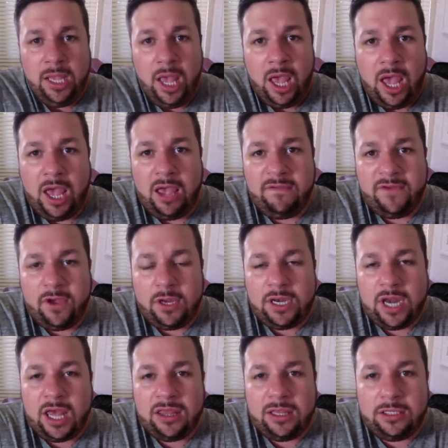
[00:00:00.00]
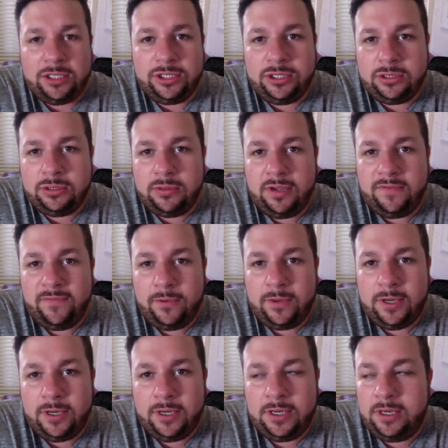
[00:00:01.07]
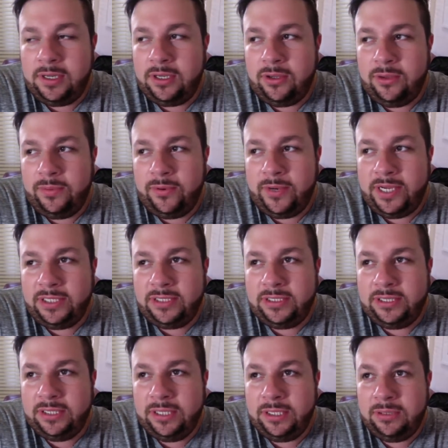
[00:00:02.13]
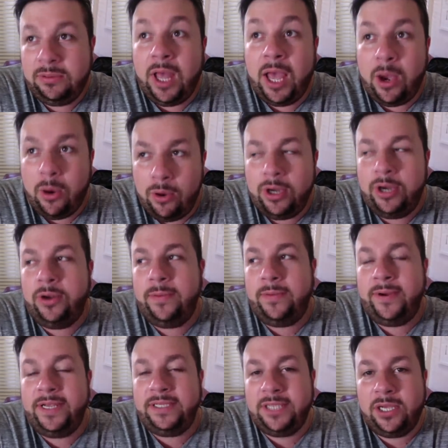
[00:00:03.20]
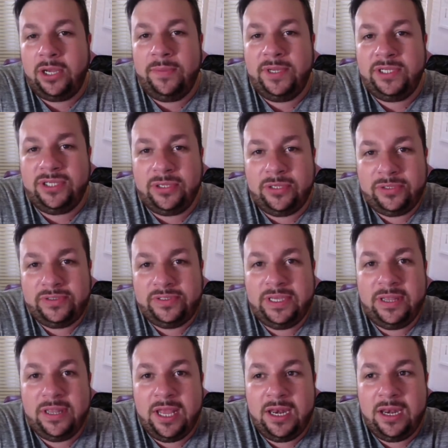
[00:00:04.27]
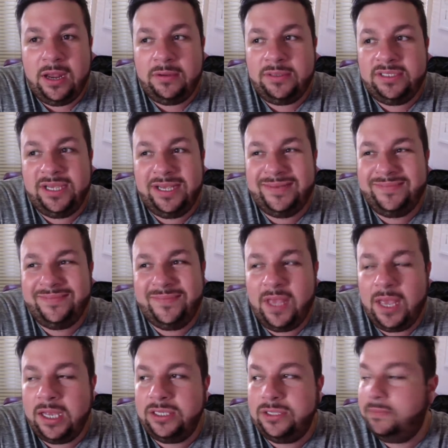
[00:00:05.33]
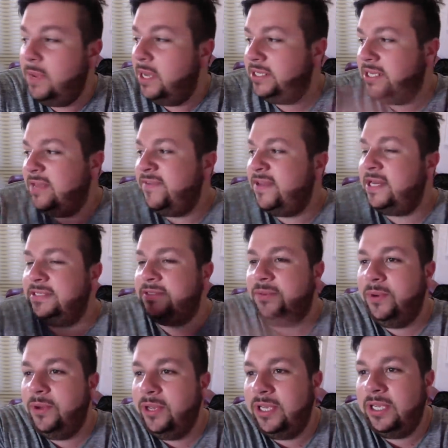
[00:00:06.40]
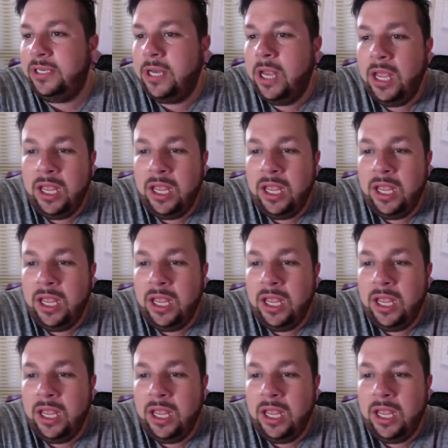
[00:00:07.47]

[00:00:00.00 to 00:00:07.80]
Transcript: I've got nothing to do. I've ordered Uber Eats. Well, I ordered Uber Eats. I got McDonald's. And then I was like, my TV doesn't work. And